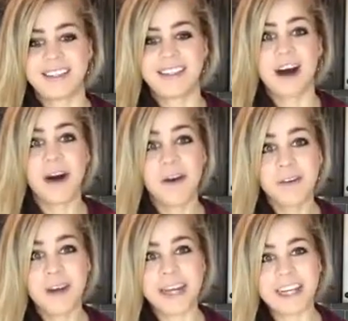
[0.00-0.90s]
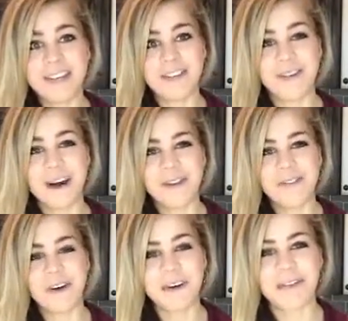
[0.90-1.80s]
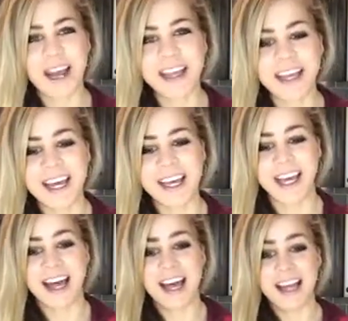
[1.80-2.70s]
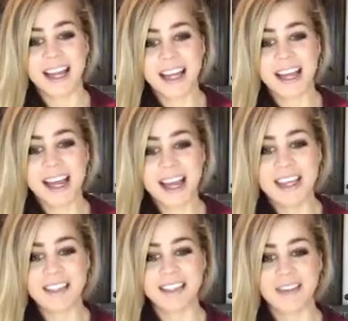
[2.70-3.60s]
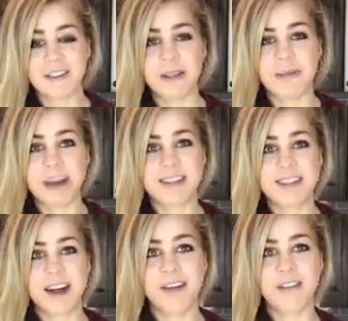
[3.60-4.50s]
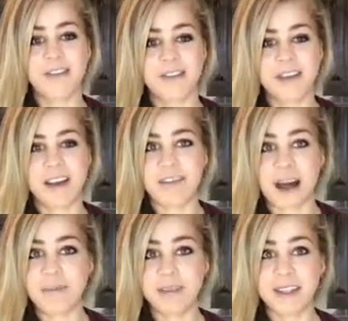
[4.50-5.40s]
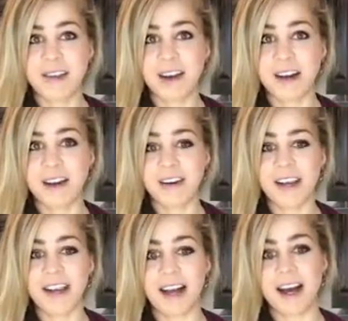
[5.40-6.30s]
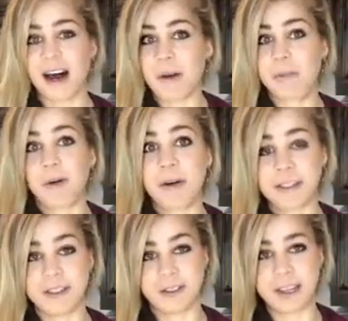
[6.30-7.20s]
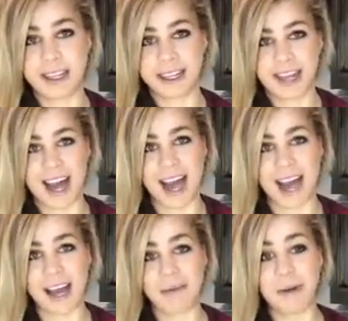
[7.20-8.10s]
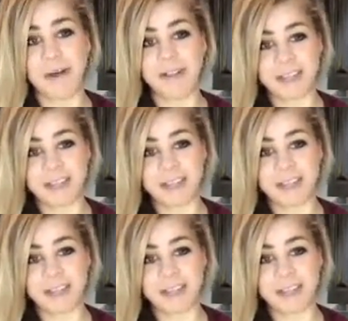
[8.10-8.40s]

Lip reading: hungry and you want more right then. The thing is, with myself, if I'm still hungry, I'm going to eat. I will